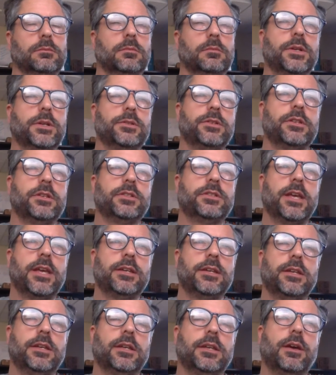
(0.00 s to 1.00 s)
there's this
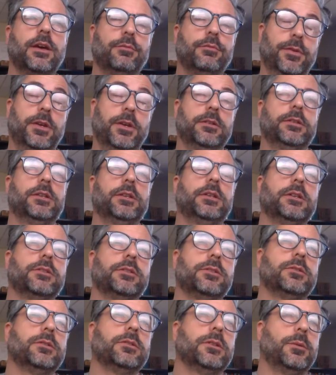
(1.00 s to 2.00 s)
idea, not finally because
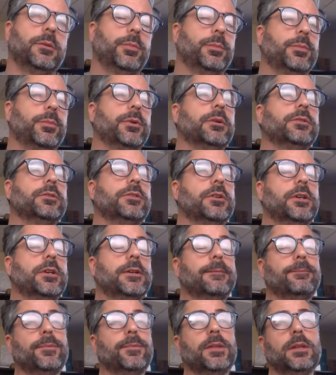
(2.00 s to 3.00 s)
there's a couple more, sorry.
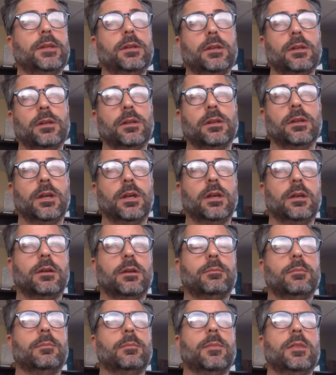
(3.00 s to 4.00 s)

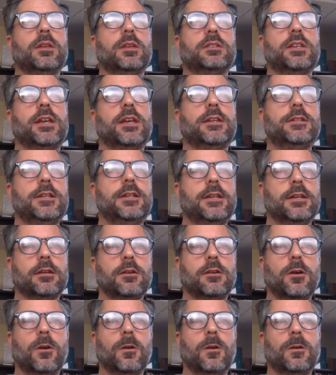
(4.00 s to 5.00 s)
This idea
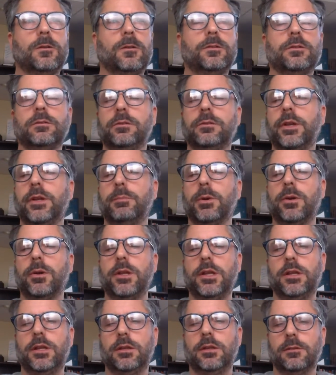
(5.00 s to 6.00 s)
called
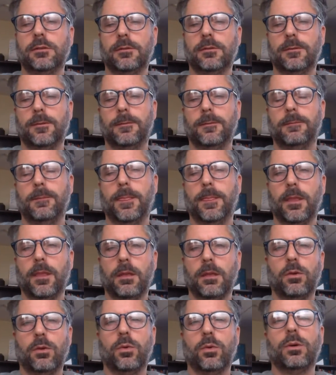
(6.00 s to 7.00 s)
liberty,
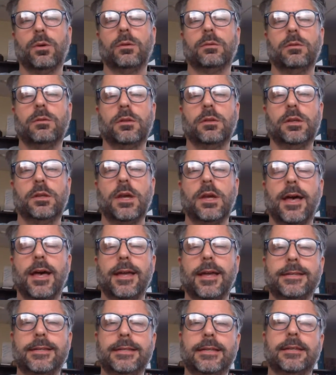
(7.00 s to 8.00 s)
or the
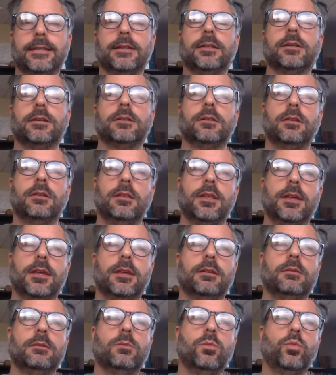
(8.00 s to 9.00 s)
idea
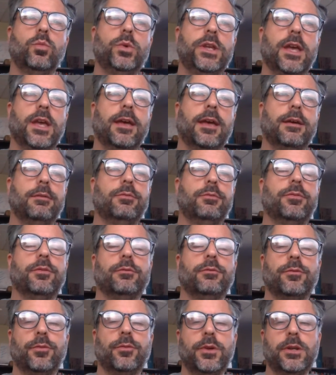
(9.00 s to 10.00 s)
that we have
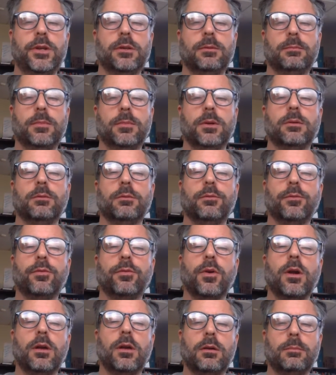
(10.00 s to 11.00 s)
freedom
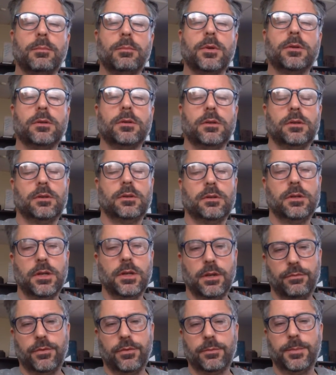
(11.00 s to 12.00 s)
from
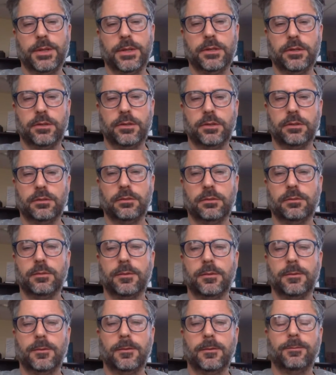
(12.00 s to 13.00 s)
government,
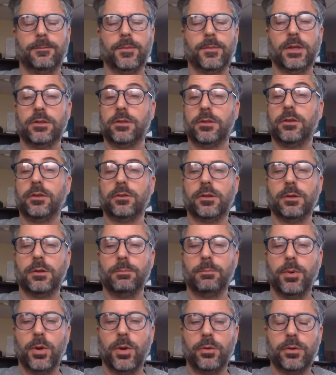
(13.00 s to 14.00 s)
is another
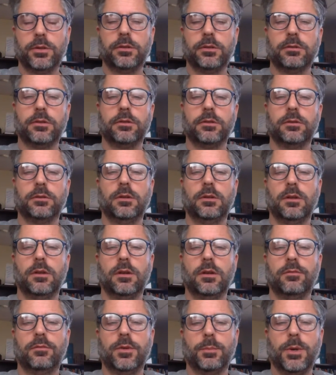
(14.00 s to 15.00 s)
component
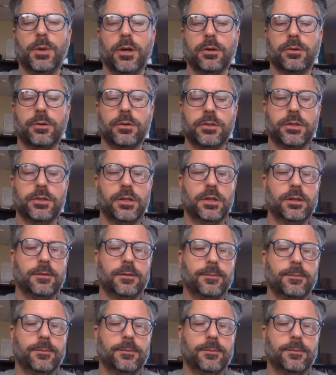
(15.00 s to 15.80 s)
of democracy.